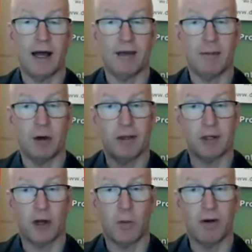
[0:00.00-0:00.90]
And then by the
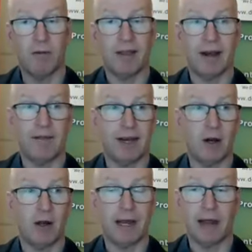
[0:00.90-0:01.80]
time we run that event
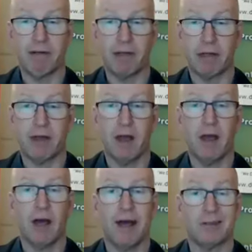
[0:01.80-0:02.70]
on the 11th,
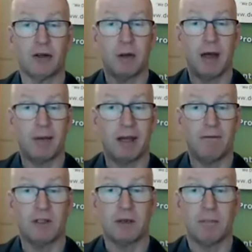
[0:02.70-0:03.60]
I should be able to
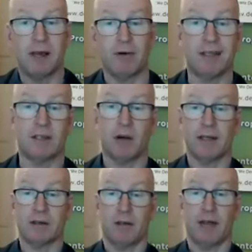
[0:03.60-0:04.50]
give you some better
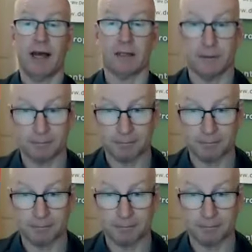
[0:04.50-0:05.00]
insights on that.